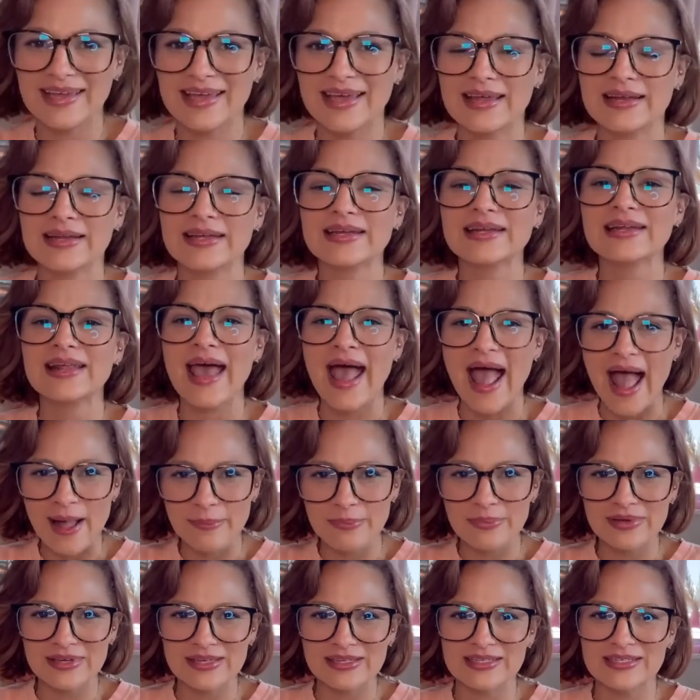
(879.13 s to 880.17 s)
and it
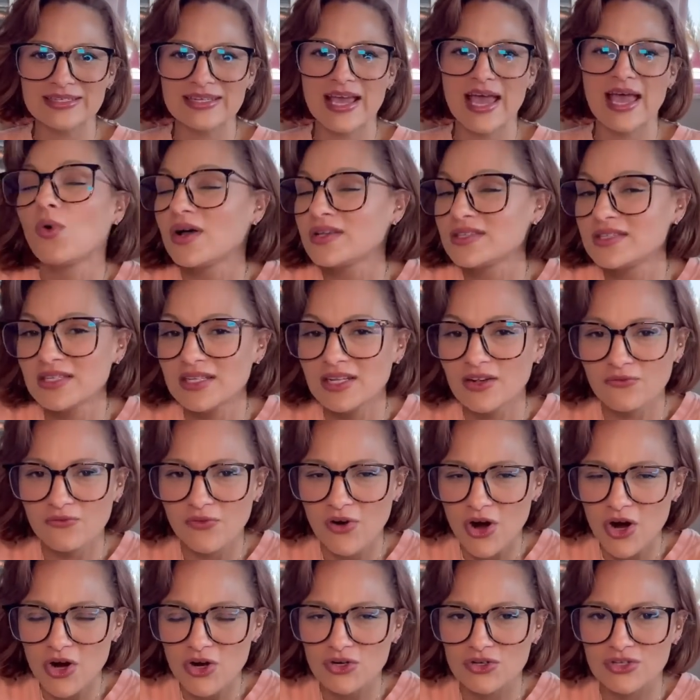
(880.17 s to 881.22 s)
happened. It wasn't at
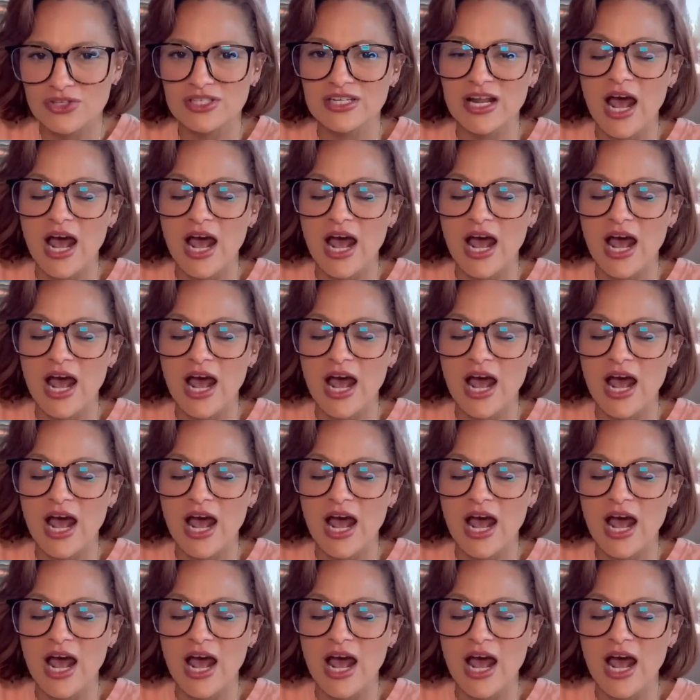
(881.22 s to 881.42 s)
first.